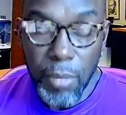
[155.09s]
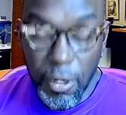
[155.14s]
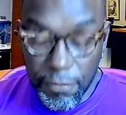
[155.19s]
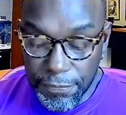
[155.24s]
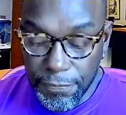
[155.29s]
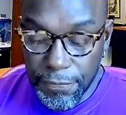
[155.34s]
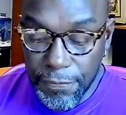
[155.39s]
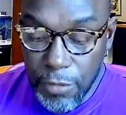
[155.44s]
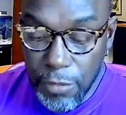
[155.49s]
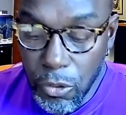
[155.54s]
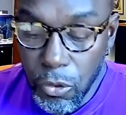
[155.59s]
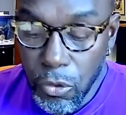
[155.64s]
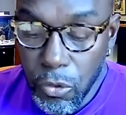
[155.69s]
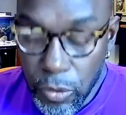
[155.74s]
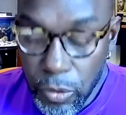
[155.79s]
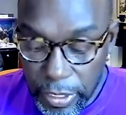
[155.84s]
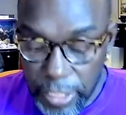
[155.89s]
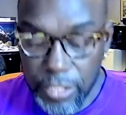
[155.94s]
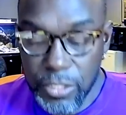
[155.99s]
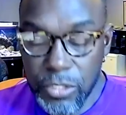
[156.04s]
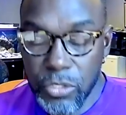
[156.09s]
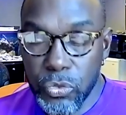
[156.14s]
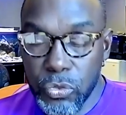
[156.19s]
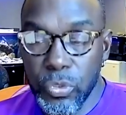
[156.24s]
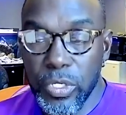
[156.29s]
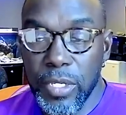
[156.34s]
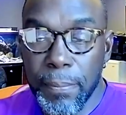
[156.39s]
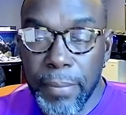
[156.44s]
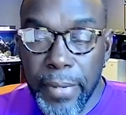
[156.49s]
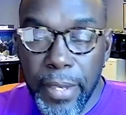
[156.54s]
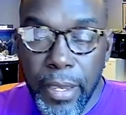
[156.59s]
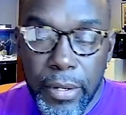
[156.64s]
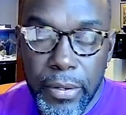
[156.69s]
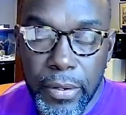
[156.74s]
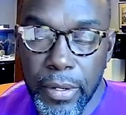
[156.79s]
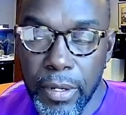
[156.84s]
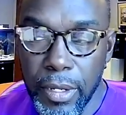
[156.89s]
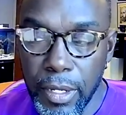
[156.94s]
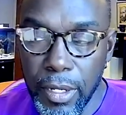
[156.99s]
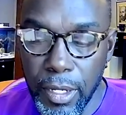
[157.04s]
Buffalo is doing
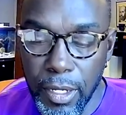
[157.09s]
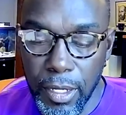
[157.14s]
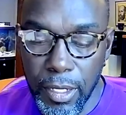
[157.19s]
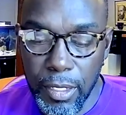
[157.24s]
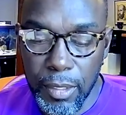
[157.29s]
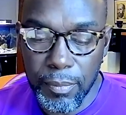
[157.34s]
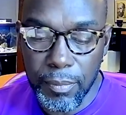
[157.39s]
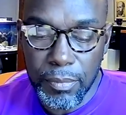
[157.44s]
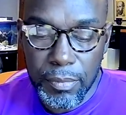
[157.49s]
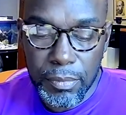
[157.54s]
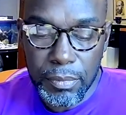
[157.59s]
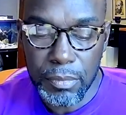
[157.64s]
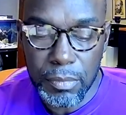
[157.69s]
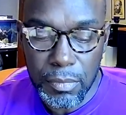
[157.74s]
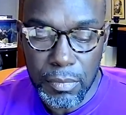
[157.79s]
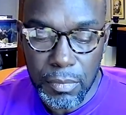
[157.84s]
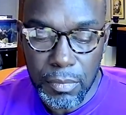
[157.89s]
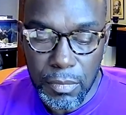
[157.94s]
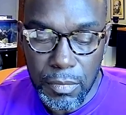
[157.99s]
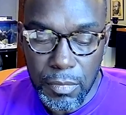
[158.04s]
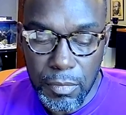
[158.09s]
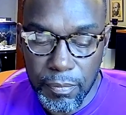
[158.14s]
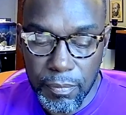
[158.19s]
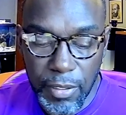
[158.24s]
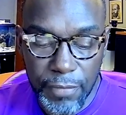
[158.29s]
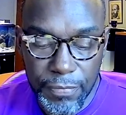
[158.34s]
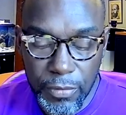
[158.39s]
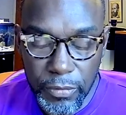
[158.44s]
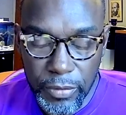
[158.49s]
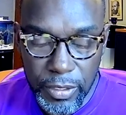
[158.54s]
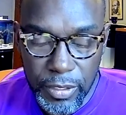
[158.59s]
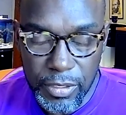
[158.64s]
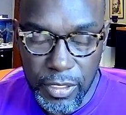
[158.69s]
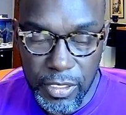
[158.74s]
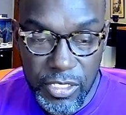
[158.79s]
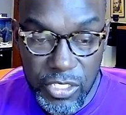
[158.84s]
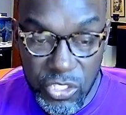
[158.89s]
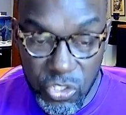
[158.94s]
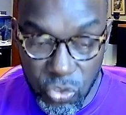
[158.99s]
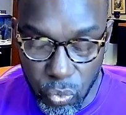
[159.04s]
better. Um, Buffalo is
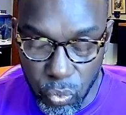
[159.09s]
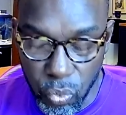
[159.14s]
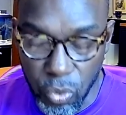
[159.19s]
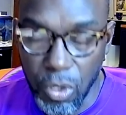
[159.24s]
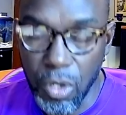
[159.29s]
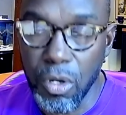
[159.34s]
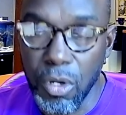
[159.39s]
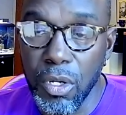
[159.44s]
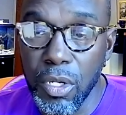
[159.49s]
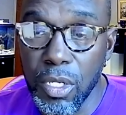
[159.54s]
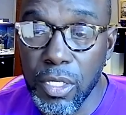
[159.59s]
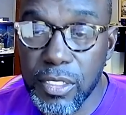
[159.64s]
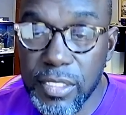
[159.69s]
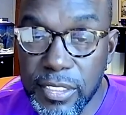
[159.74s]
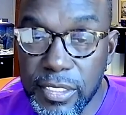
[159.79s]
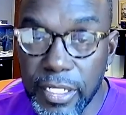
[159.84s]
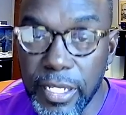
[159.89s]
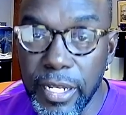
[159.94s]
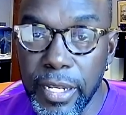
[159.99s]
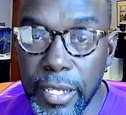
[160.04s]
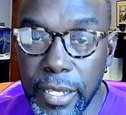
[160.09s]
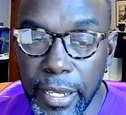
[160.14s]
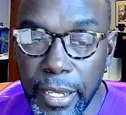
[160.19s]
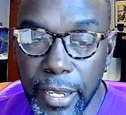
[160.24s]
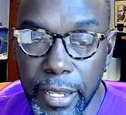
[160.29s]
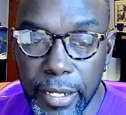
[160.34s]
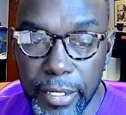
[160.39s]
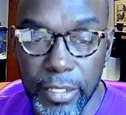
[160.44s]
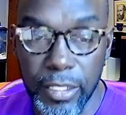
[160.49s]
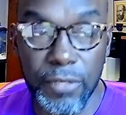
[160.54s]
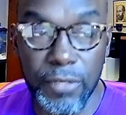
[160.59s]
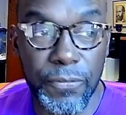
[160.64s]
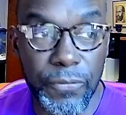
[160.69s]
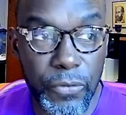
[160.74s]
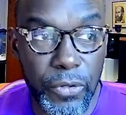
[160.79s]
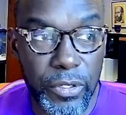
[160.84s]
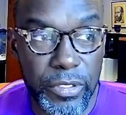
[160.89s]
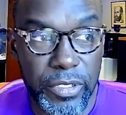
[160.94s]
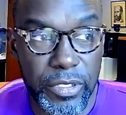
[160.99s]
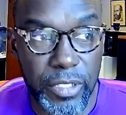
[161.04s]
a strong city, and
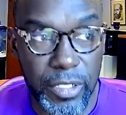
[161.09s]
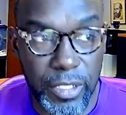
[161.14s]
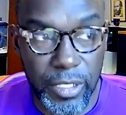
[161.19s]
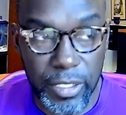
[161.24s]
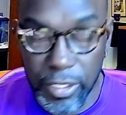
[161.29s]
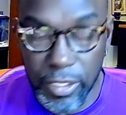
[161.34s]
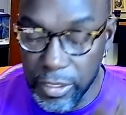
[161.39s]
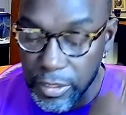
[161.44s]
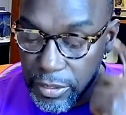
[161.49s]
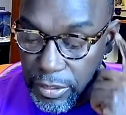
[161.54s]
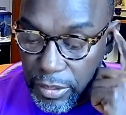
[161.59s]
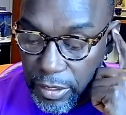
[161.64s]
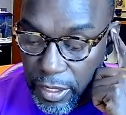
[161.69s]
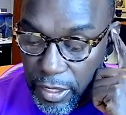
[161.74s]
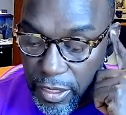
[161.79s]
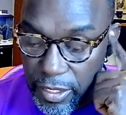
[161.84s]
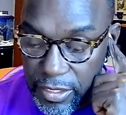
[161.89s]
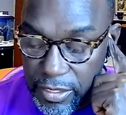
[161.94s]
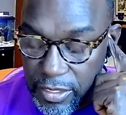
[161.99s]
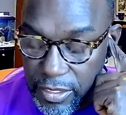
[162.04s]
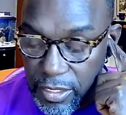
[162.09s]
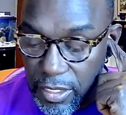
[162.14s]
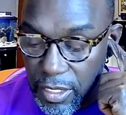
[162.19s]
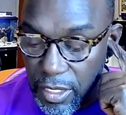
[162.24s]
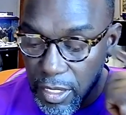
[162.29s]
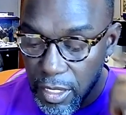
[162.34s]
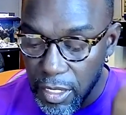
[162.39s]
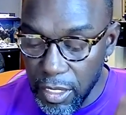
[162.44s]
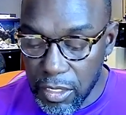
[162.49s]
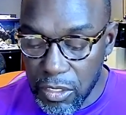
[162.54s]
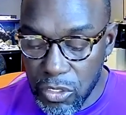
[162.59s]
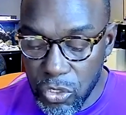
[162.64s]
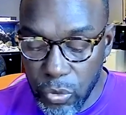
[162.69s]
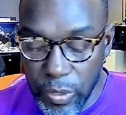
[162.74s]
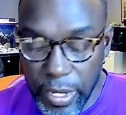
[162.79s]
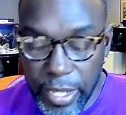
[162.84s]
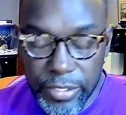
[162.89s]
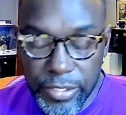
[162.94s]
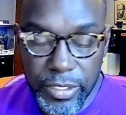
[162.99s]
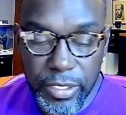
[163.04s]
unfortunately it took this
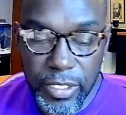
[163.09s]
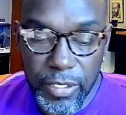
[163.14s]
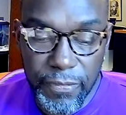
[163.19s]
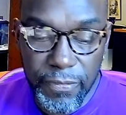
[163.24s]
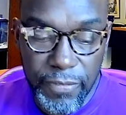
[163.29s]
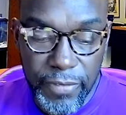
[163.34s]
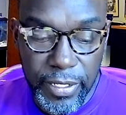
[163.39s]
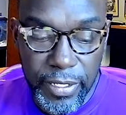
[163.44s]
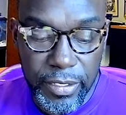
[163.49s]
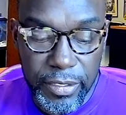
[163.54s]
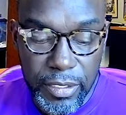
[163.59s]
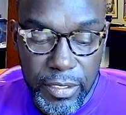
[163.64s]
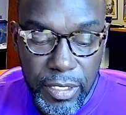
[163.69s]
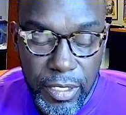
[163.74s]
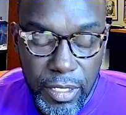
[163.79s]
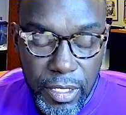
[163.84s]
tragic event